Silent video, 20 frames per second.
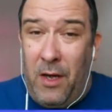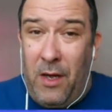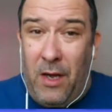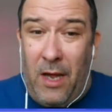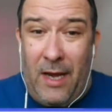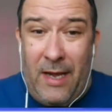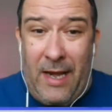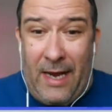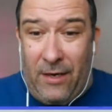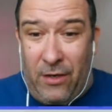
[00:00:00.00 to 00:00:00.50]

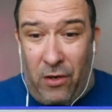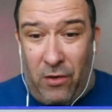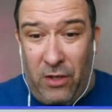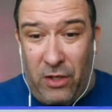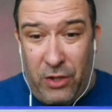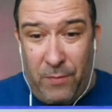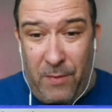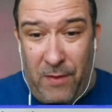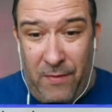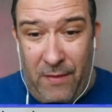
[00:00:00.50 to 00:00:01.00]

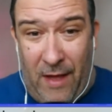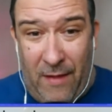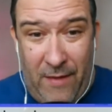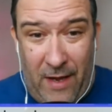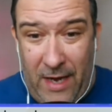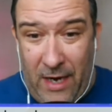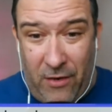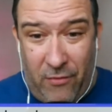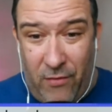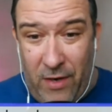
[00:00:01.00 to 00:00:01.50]
acknowledgement that
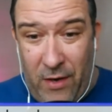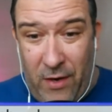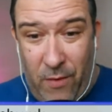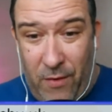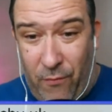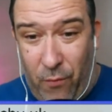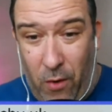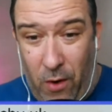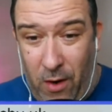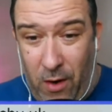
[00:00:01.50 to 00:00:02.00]
they agree
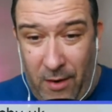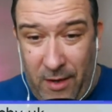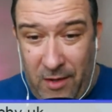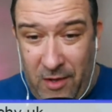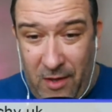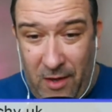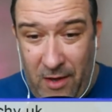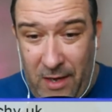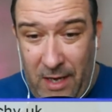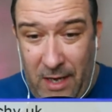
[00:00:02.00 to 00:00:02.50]
with what I
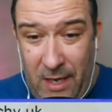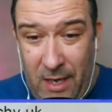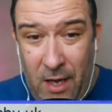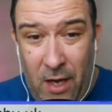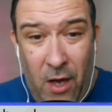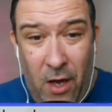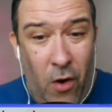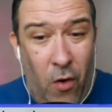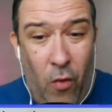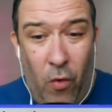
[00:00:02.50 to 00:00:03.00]
say,
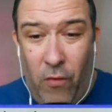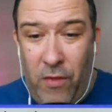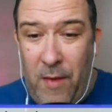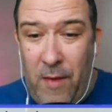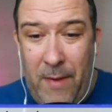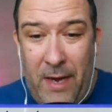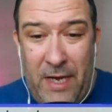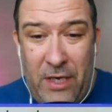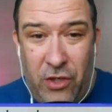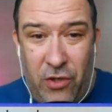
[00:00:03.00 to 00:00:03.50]
or they
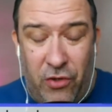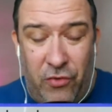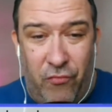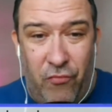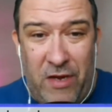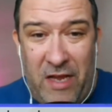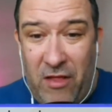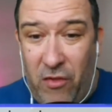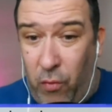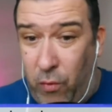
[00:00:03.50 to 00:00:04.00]
may just
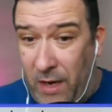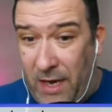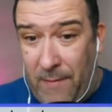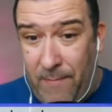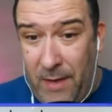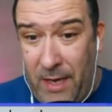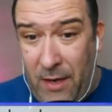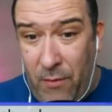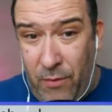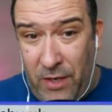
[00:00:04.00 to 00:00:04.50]
retweet
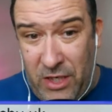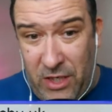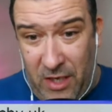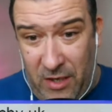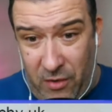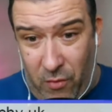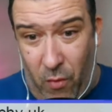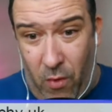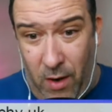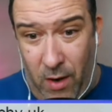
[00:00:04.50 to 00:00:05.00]
me, which
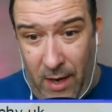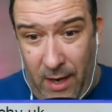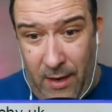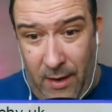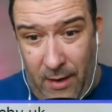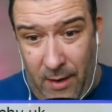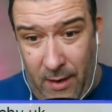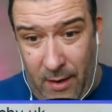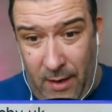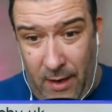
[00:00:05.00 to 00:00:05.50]
is quite
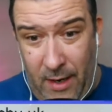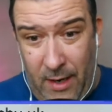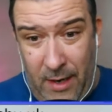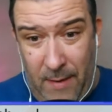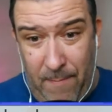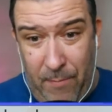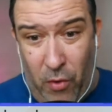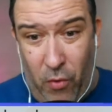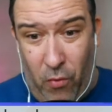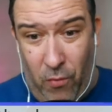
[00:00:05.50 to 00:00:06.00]
an
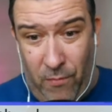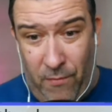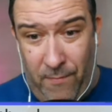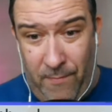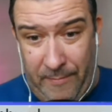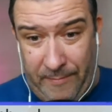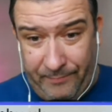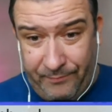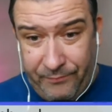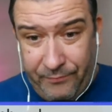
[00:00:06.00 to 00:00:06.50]

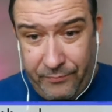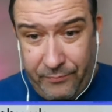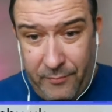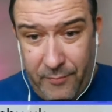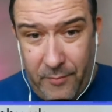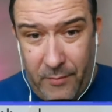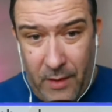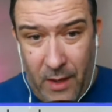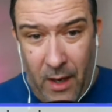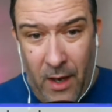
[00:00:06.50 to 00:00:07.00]
important
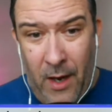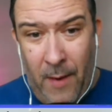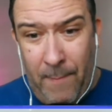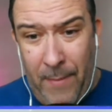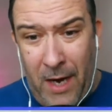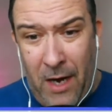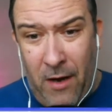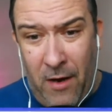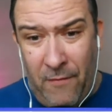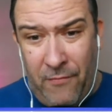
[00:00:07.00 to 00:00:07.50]

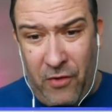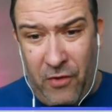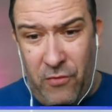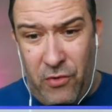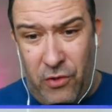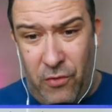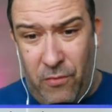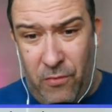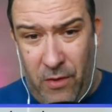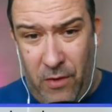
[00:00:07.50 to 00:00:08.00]
part of
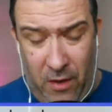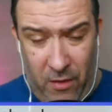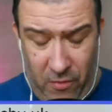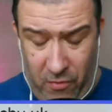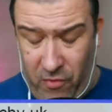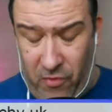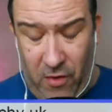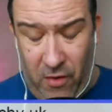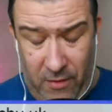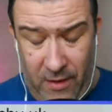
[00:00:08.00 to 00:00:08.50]
social,
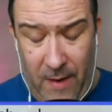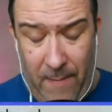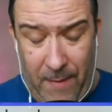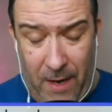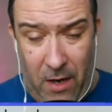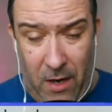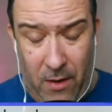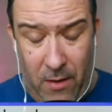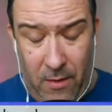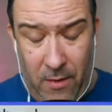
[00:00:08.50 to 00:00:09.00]
certainly
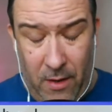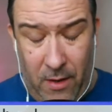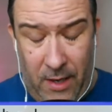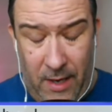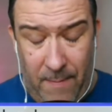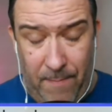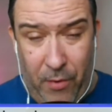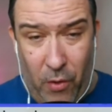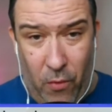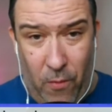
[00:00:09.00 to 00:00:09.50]
an
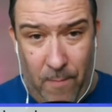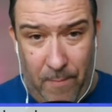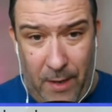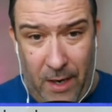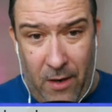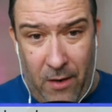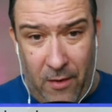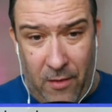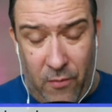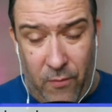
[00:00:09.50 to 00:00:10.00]
important
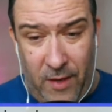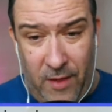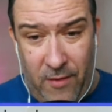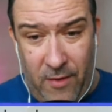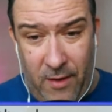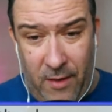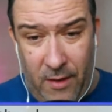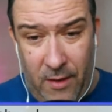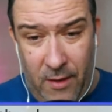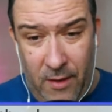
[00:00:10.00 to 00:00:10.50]
part of
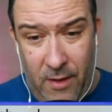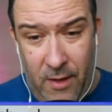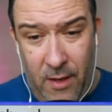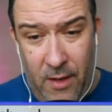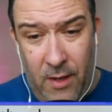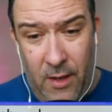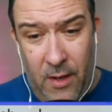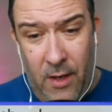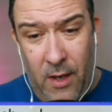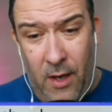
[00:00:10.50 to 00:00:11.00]
Twitter,
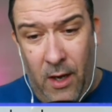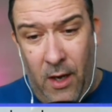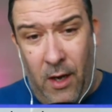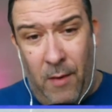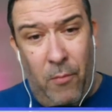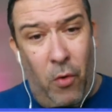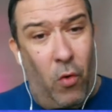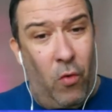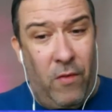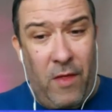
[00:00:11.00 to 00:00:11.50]

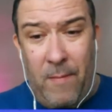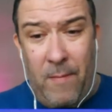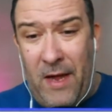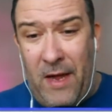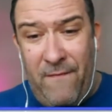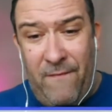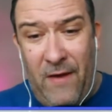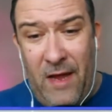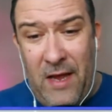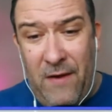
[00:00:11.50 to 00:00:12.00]
or they may
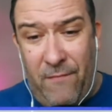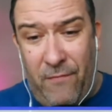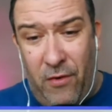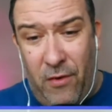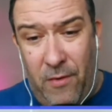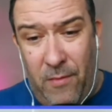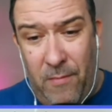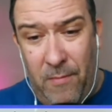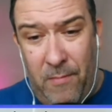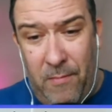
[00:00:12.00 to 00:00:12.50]

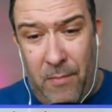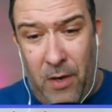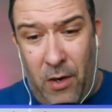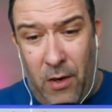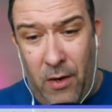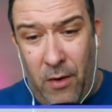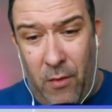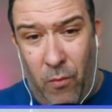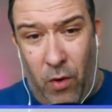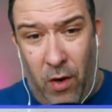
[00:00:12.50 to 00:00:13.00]
favourite
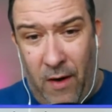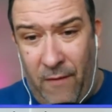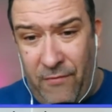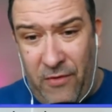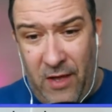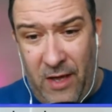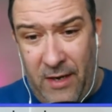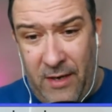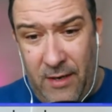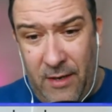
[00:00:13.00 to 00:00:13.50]
what I've
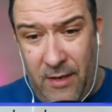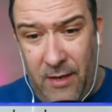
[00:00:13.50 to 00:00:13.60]
said.